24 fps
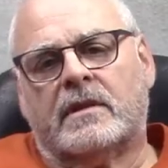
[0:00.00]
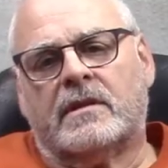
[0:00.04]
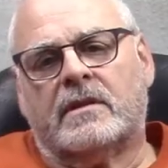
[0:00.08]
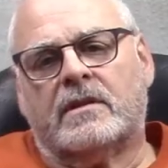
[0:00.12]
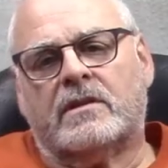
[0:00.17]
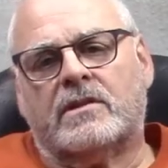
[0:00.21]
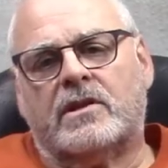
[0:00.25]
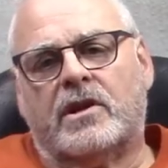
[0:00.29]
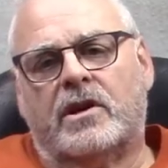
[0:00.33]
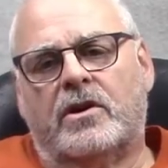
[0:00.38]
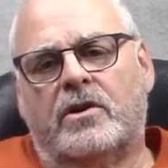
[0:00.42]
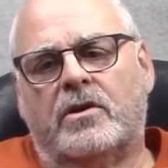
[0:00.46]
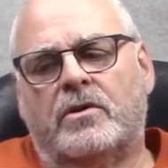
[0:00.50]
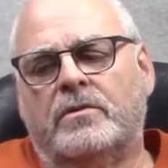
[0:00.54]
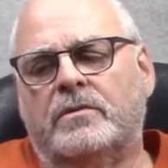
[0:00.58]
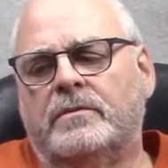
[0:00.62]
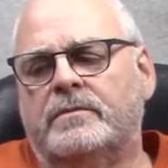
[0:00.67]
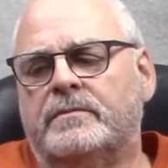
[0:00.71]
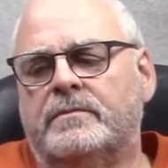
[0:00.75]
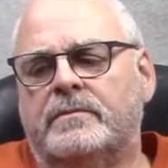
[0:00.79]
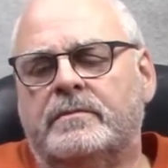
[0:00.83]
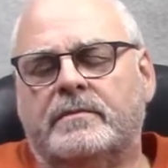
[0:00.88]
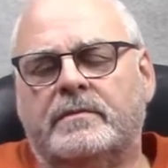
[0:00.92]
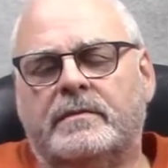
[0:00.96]
So
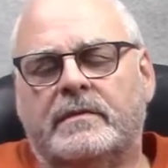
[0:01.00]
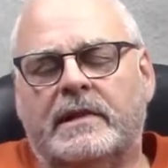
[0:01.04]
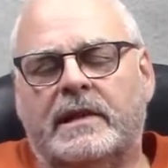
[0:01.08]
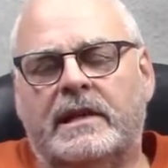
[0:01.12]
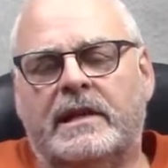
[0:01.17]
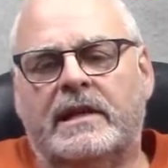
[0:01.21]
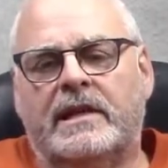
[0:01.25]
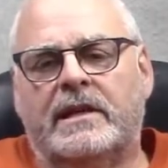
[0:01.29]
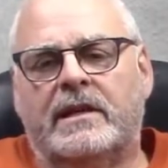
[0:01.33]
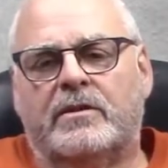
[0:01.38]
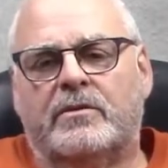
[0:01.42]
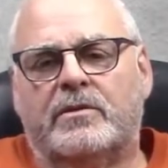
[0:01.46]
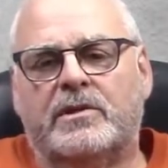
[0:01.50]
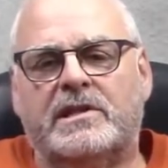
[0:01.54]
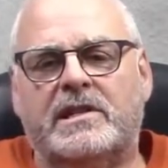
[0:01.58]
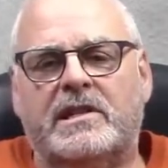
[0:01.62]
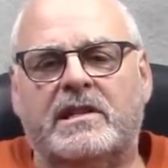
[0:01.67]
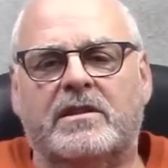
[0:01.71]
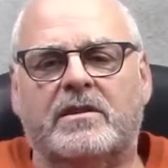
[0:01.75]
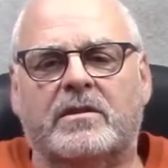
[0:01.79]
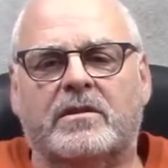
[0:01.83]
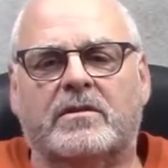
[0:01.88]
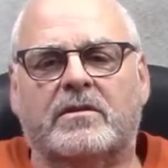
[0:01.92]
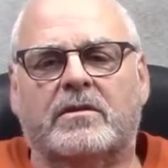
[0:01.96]
it was
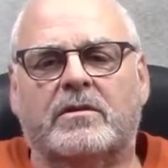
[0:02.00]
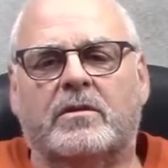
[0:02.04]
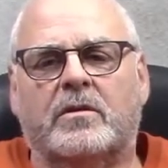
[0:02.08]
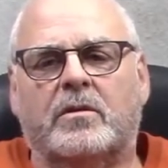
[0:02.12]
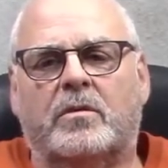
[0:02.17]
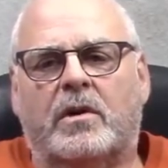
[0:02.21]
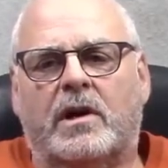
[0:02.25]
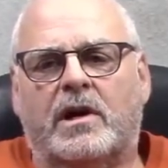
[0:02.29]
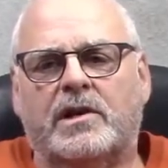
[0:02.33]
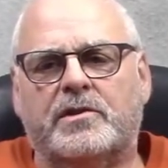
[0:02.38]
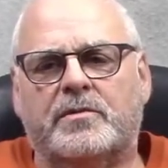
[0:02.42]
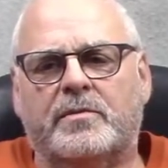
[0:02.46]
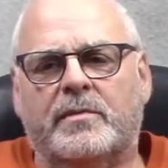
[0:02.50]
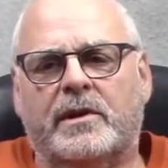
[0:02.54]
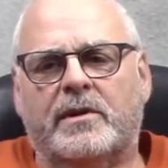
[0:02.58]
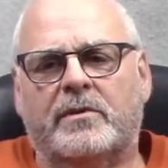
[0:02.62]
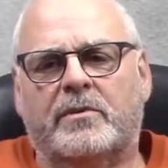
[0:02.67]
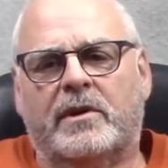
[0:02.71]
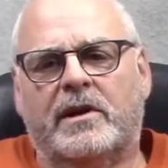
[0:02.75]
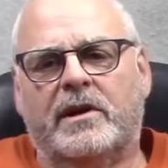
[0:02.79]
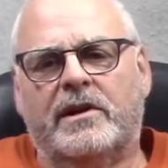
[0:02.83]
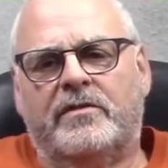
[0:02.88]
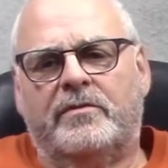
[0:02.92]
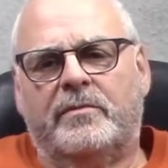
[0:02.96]
either watching my
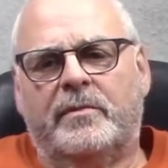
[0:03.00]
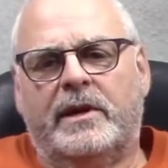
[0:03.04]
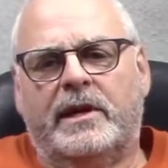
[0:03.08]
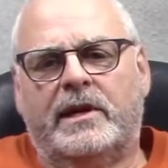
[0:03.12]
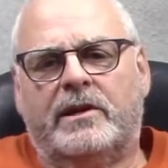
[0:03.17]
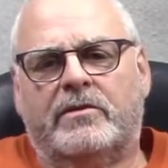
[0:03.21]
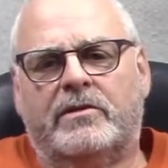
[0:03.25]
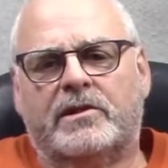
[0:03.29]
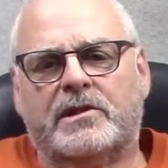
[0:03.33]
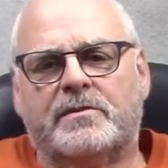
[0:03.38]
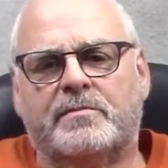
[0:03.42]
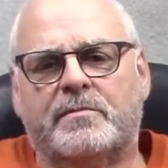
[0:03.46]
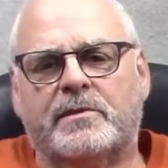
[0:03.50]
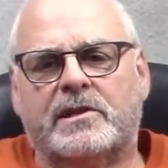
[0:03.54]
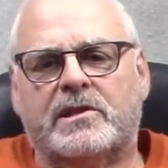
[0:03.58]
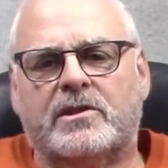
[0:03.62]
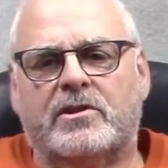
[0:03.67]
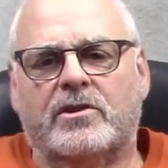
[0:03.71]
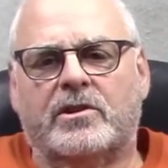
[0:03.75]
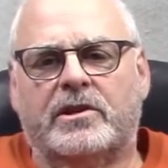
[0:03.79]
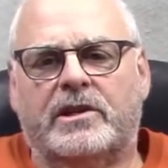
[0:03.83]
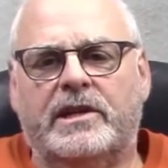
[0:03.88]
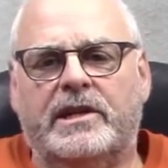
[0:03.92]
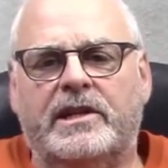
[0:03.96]
wife make Christmas
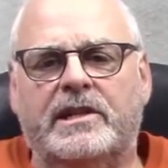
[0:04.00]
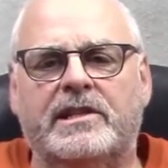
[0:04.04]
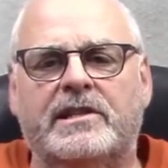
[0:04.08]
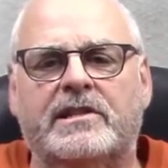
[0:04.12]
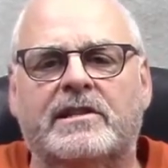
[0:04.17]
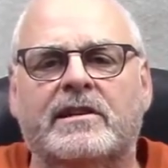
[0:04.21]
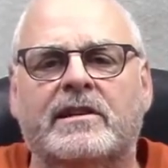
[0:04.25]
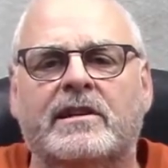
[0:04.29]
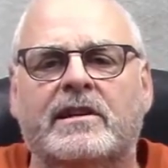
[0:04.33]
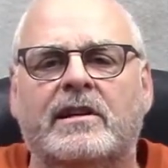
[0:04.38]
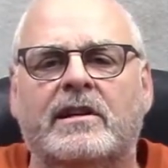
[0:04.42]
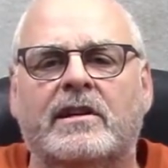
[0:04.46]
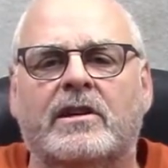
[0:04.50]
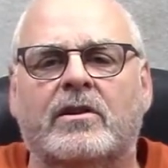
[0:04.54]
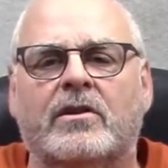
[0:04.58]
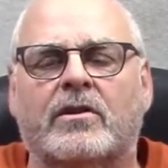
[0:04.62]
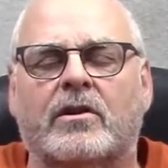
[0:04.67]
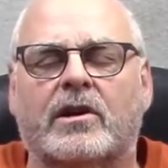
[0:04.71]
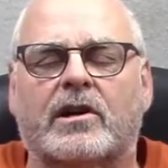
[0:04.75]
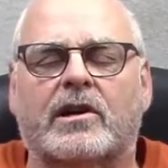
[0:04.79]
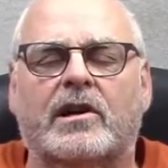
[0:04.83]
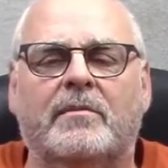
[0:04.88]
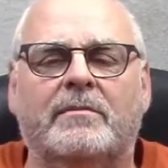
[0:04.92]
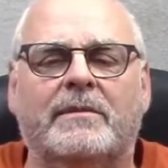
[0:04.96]
cookies
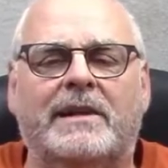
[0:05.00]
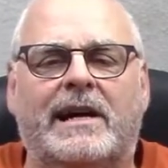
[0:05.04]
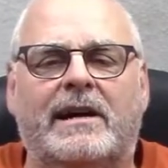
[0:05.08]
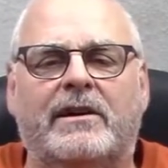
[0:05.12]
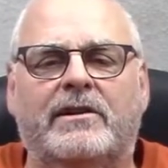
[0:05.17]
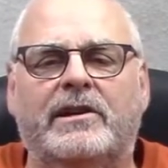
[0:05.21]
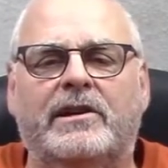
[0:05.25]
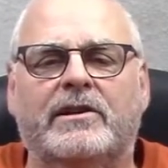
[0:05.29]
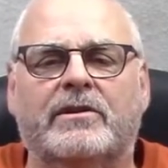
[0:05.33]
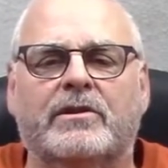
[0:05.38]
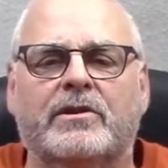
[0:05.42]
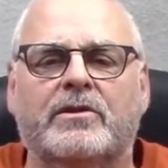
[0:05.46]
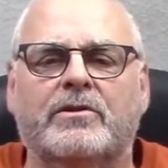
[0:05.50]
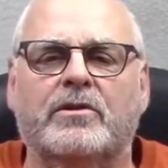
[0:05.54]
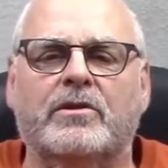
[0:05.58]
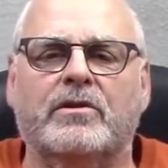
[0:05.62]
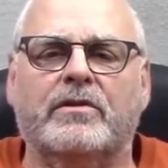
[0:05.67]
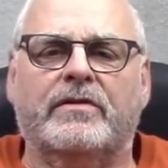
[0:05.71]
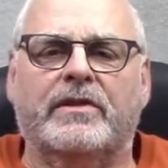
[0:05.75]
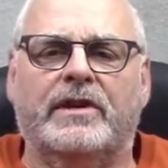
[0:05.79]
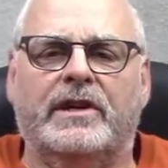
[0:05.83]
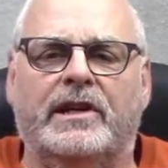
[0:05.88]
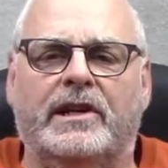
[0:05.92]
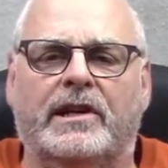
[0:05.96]
or come down here and do a
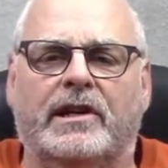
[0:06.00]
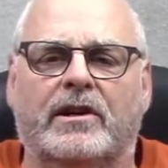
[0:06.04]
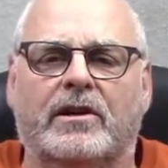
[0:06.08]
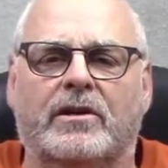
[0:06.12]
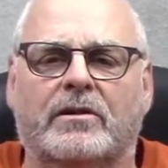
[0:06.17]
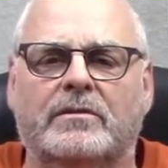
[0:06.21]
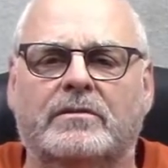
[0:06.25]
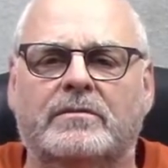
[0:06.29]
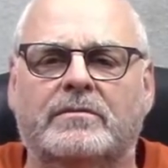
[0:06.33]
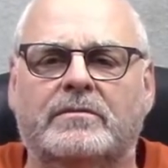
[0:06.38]
video.